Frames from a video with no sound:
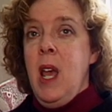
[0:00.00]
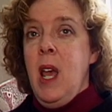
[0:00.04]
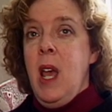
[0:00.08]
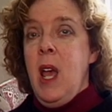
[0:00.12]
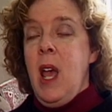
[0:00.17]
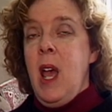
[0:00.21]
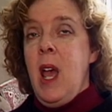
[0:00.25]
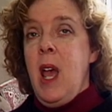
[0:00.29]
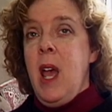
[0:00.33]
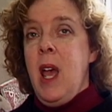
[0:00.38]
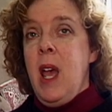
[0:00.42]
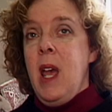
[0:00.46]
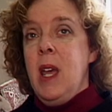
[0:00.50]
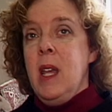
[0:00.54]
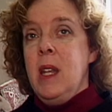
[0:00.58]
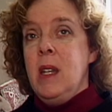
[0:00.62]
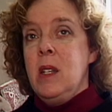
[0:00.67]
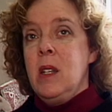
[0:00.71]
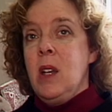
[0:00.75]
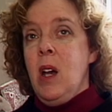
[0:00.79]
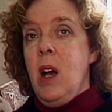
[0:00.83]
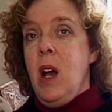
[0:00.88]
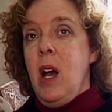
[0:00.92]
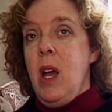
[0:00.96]

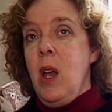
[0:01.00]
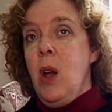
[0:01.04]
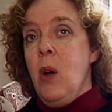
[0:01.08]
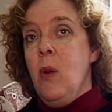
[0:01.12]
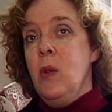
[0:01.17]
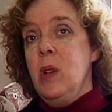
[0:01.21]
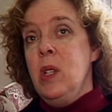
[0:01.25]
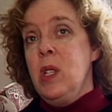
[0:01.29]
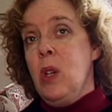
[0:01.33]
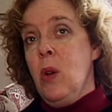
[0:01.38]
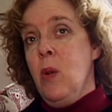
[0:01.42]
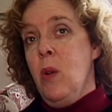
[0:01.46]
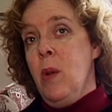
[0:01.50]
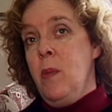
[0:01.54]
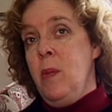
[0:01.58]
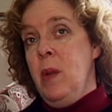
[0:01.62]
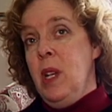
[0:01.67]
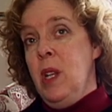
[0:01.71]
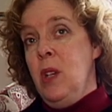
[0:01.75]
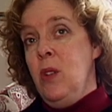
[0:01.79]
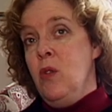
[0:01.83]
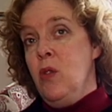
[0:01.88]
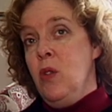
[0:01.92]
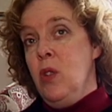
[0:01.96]
And I always go up
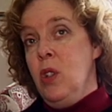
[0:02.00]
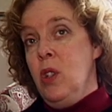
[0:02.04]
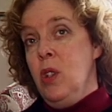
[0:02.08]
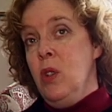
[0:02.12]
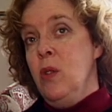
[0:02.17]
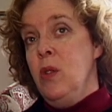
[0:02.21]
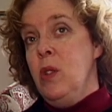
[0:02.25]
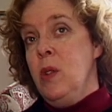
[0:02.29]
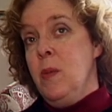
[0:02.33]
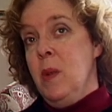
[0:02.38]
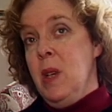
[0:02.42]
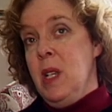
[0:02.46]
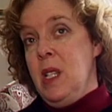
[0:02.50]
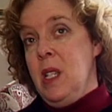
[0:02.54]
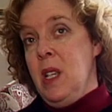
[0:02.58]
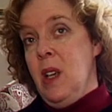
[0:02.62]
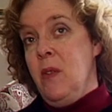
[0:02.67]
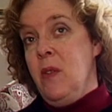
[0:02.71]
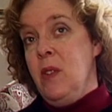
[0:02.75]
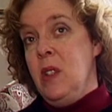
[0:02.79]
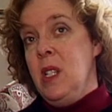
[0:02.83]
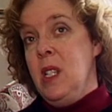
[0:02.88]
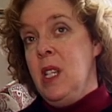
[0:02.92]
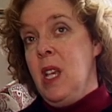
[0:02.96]
and introduce
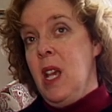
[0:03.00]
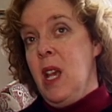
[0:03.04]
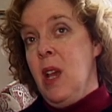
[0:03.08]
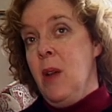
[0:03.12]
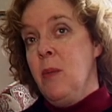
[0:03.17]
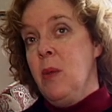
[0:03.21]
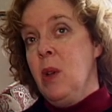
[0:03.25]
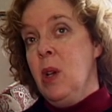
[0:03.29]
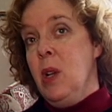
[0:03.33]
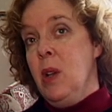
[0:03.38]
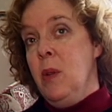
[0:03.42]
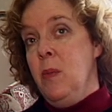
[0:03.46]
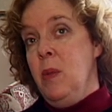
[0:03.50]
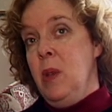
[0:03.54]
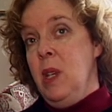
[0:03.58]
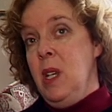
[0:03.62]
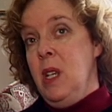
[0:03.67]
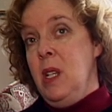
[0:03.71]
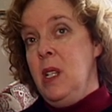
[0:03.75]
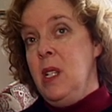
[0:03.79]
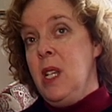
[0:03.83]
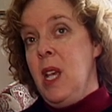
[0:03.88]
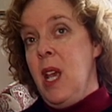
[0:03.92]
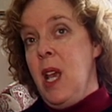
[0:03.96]
myself and say, I'm going to
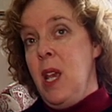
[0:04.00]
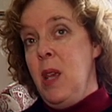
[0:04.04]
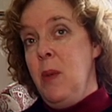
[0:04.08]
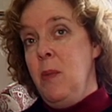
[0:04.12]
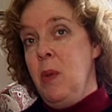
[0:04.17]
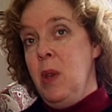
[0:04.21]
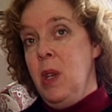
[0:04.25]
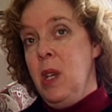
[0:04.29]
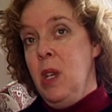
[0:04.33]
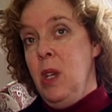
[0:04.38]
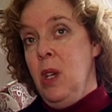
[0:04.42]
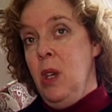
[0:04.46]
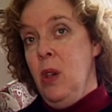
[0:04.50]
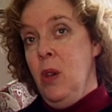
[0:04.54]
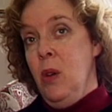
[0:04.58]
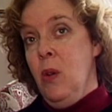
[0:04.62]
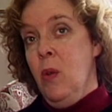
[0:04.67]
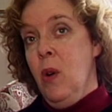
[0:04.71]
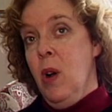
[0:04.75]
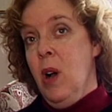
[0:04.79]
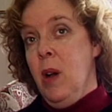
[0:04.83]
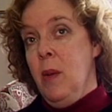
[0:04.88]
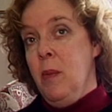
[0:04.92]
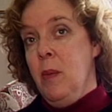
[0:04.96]
be taping
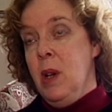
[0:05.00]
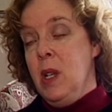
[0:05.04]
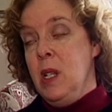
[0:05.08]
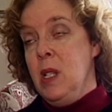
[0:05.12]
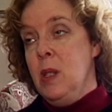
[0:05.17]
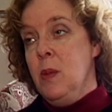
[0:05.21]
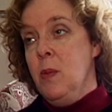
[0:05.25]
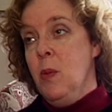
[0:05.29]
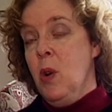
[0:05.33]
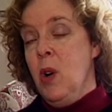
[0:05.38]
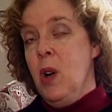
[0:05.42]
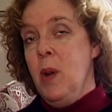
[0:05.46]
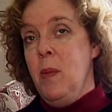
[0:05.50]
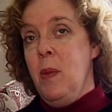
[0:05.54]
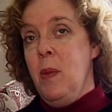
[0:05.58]
you on my smart